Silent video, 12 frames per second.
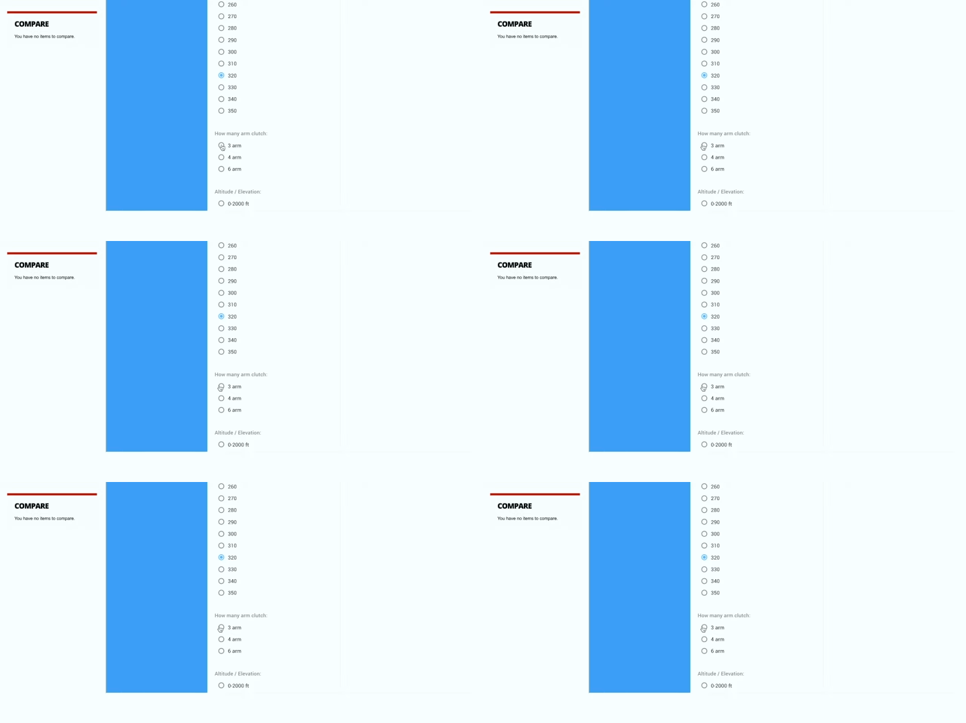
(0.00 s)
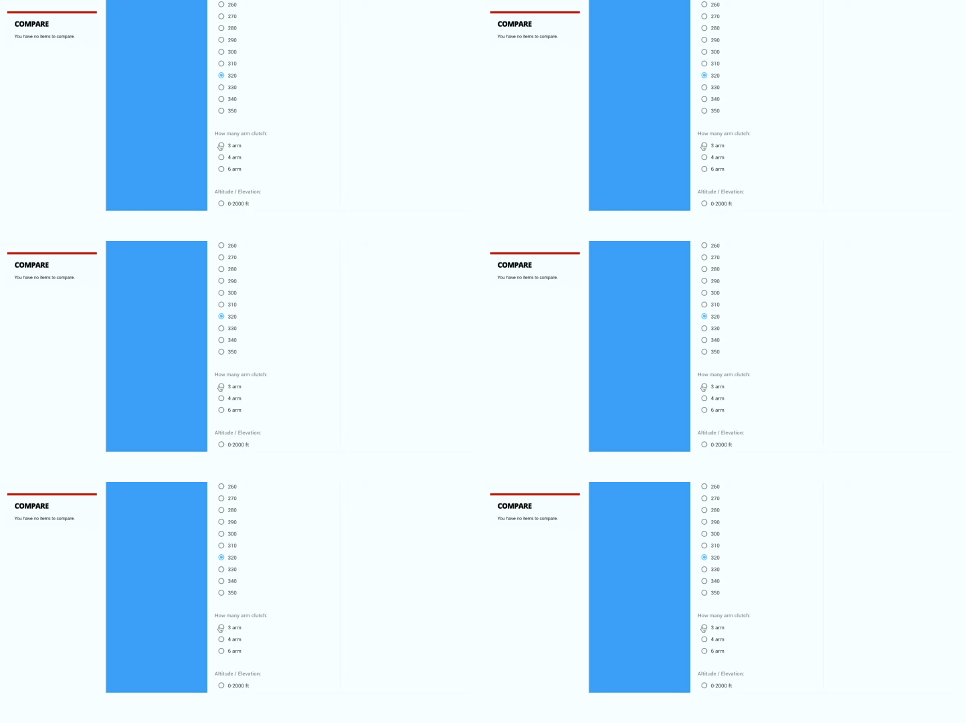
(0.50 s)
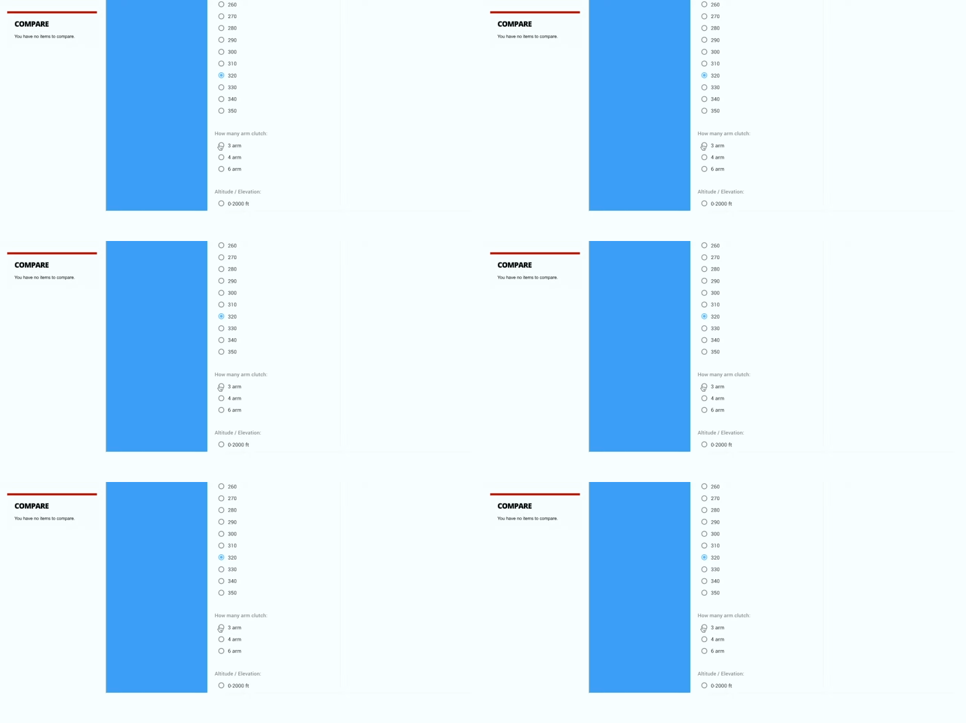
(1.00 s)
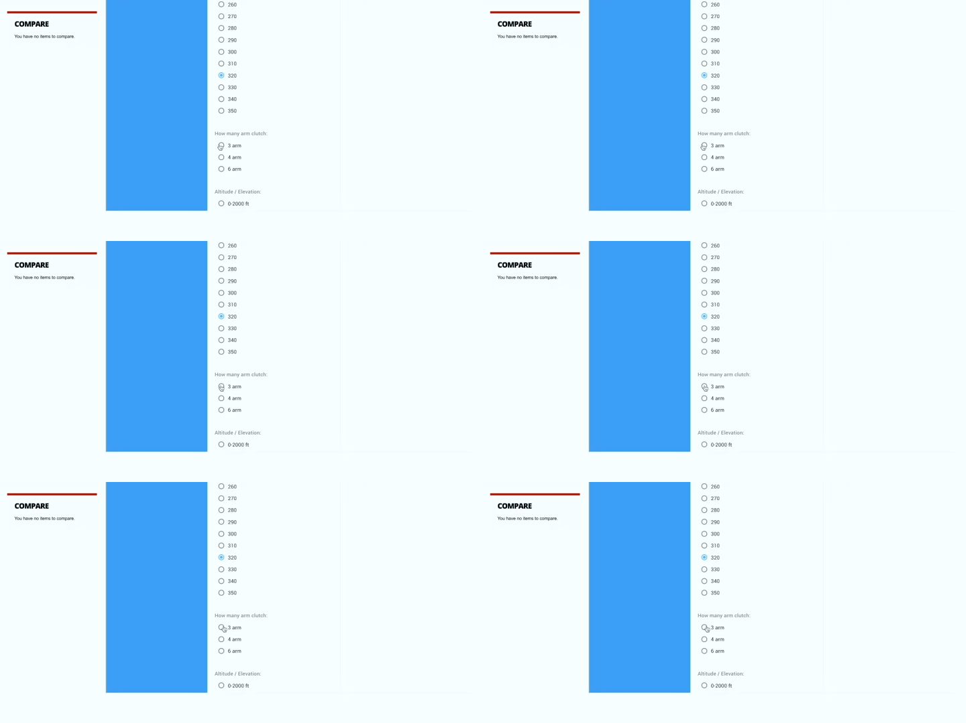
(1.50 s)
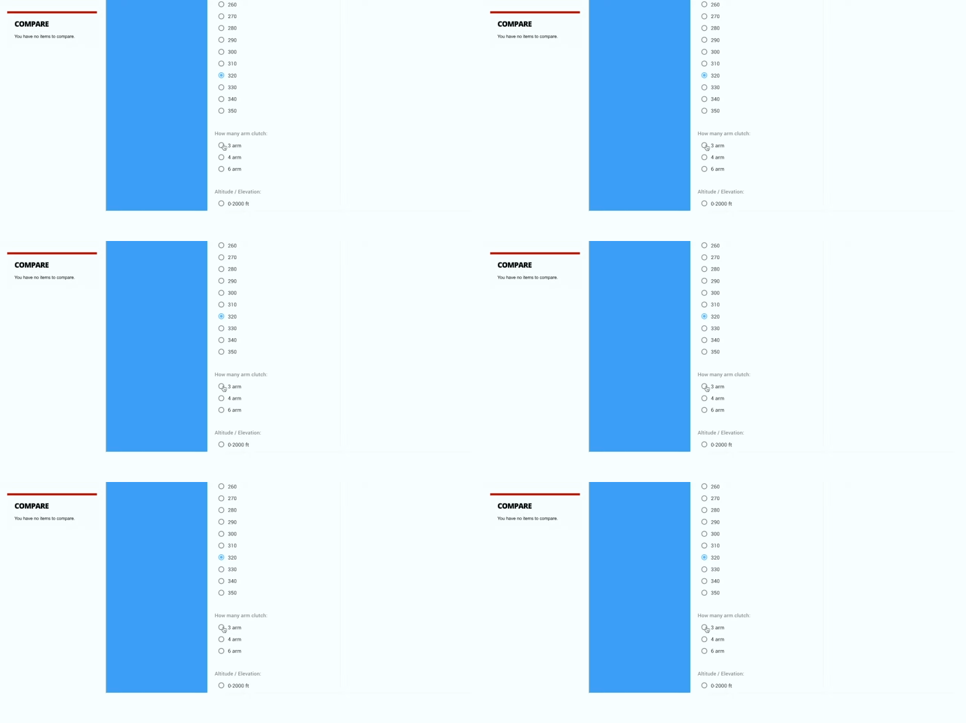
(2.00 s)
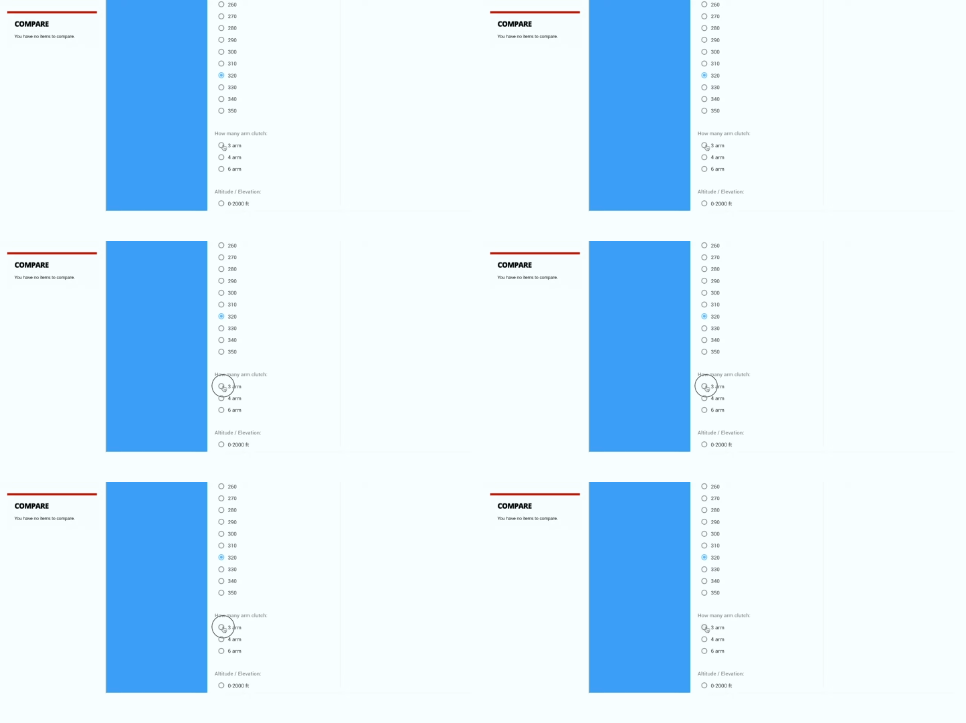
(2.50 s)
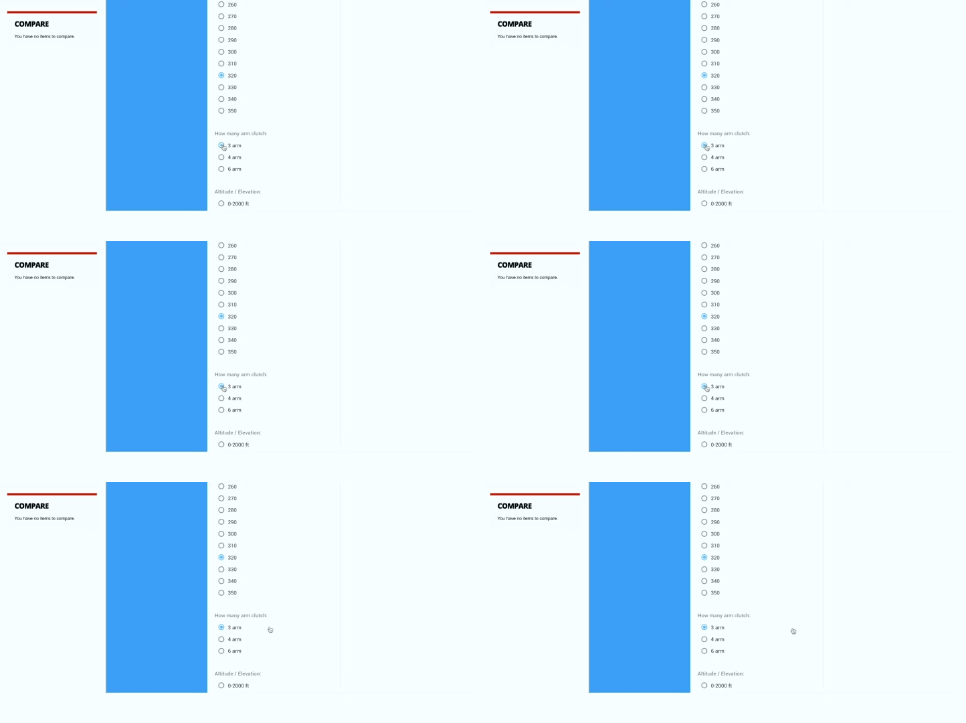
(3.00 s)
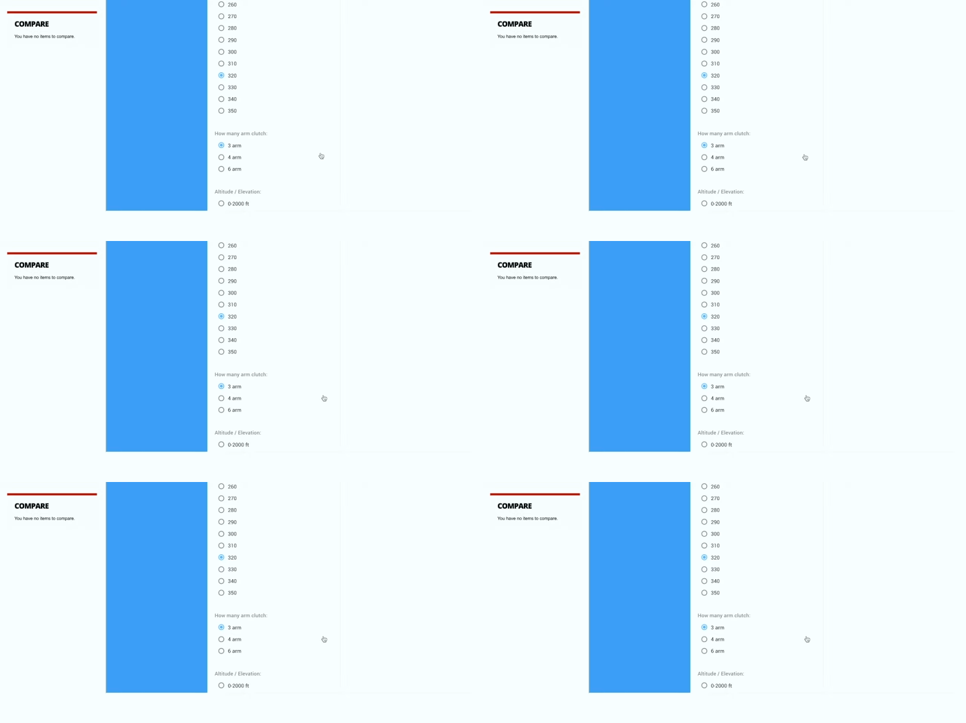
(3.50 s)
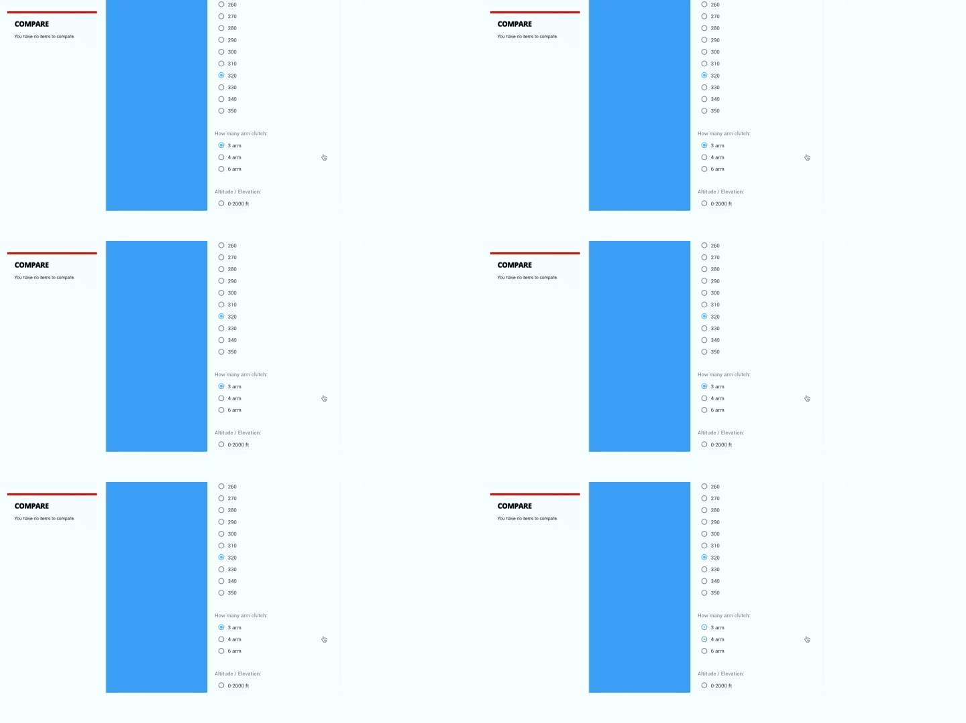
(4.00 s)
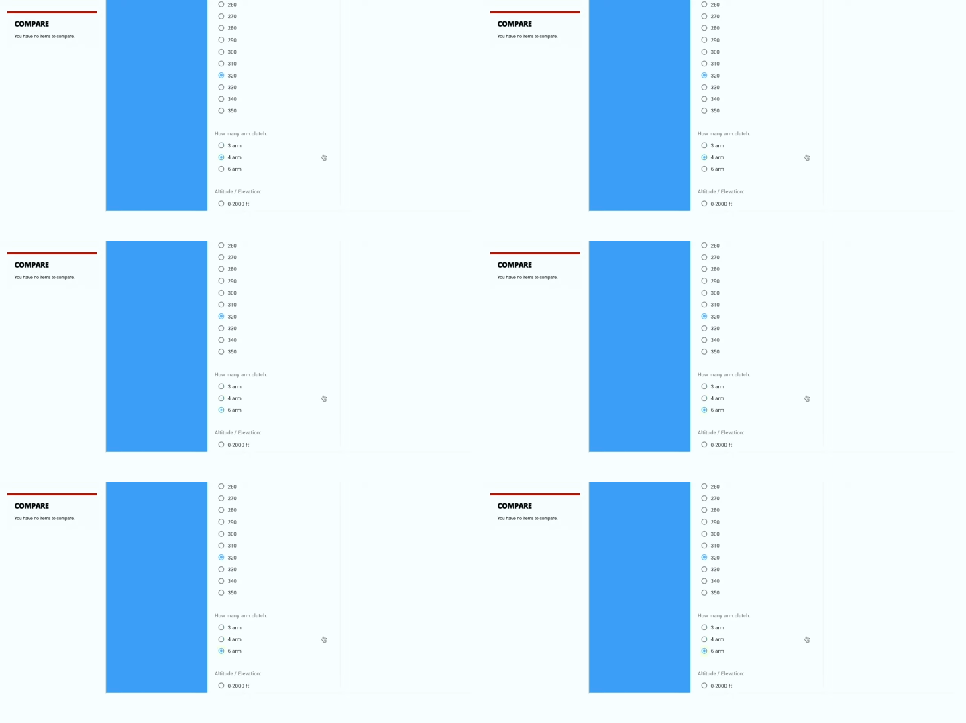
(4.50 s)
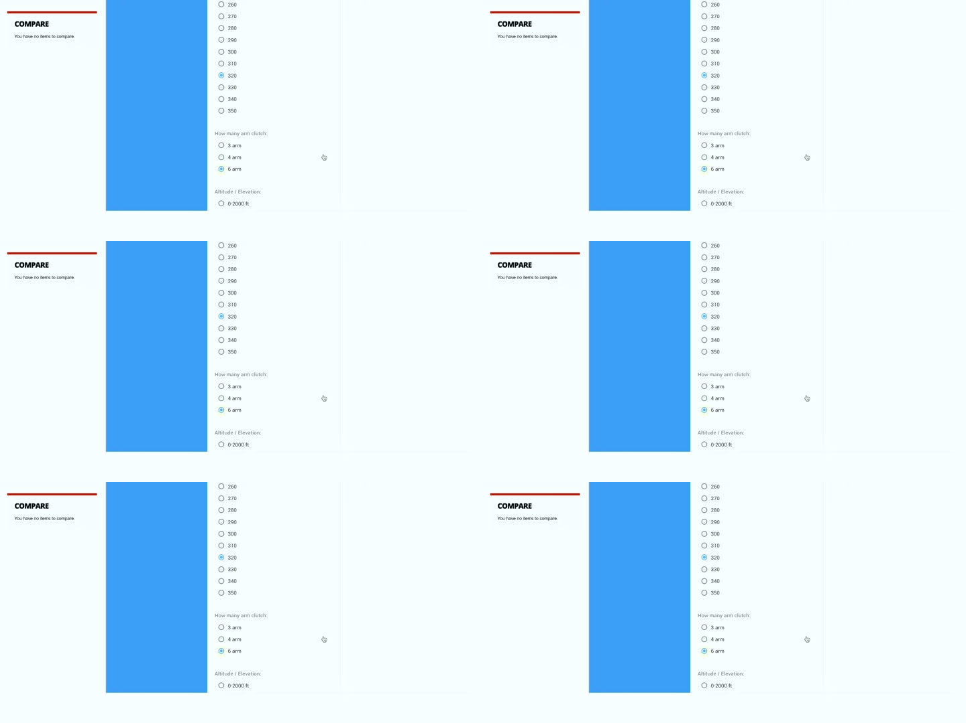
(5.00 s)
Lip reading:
No face is visible, so there are no lips to read.